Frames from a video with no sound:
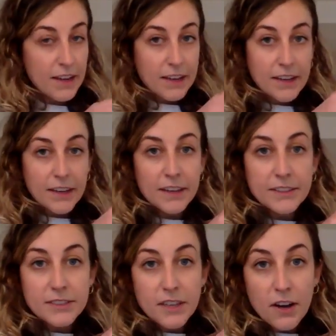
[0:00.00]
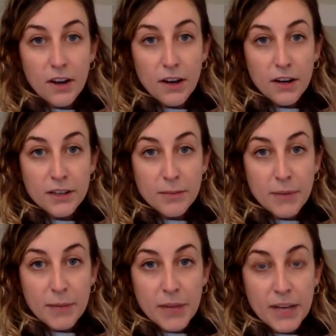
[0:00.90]
and on
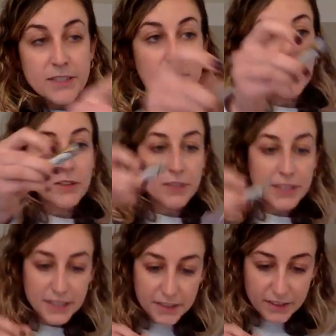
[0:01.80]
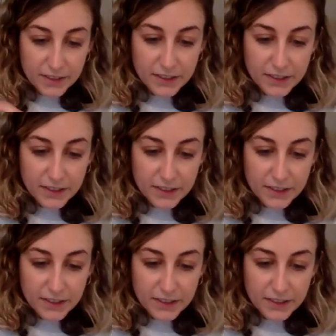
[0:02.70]
my plastic part right here.